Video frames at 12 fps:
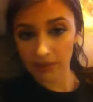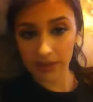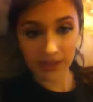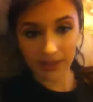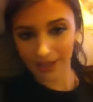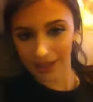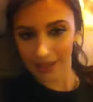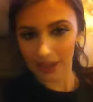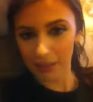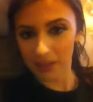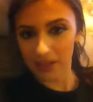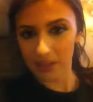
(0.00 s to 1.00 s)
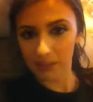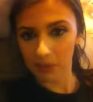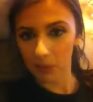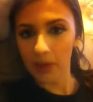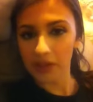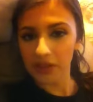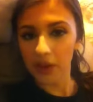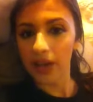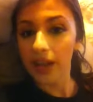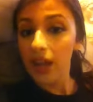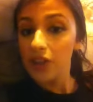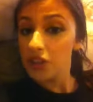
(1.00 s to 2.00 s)
This kind of got mixed up for a while, sorry.
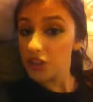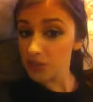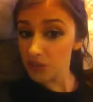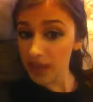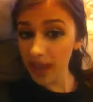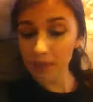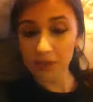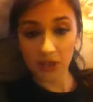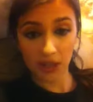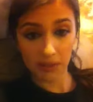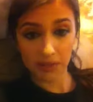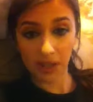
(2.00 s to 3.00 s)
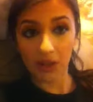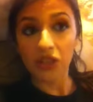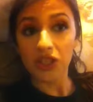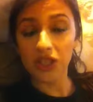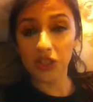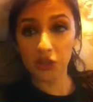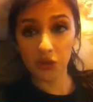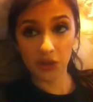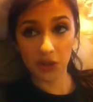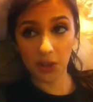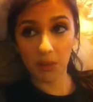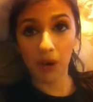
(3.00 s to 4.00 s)
She's in rehab, she comes out. She sees
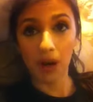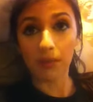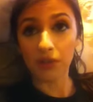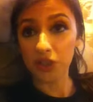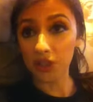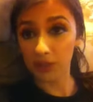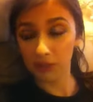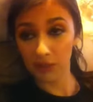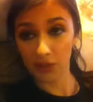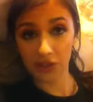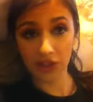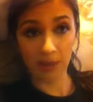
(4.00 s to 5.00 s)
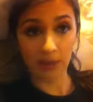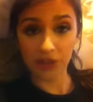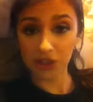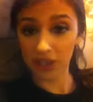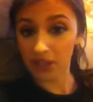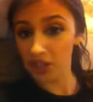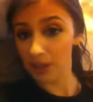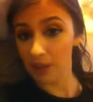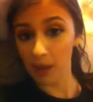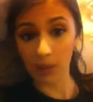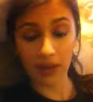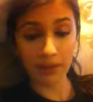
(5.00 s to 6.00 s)
Juice in her apartment. She confronts Gemma. She's like,
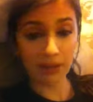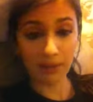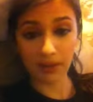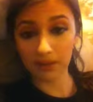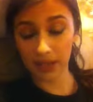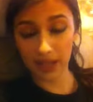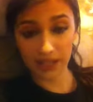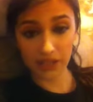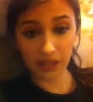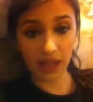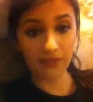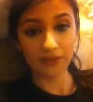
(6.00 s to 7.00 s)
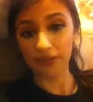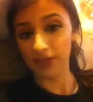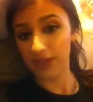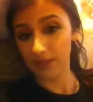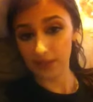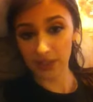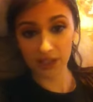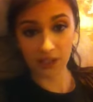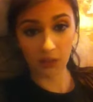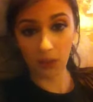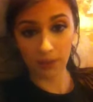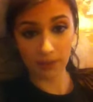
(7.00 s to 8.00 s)
Gemma, I want to be in the kid's life, even if he
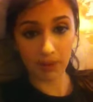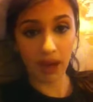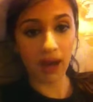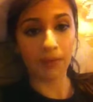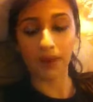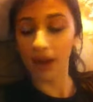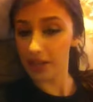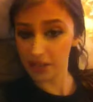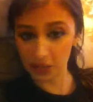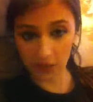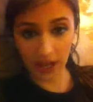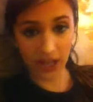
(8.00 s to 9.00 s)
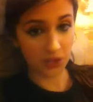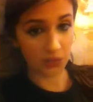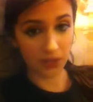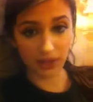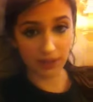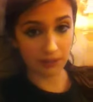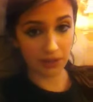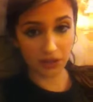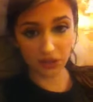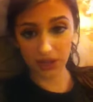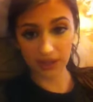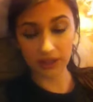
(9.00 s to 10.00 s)
doesn't call me Mom. It's okay, I just want to, like, make
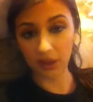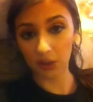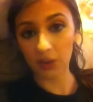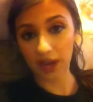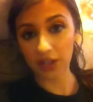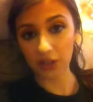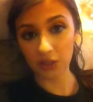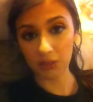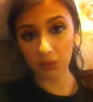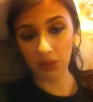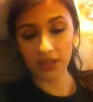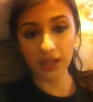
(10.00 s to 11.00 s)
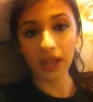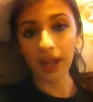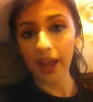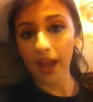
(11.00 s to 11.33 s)
sure that they're okay, the two boys.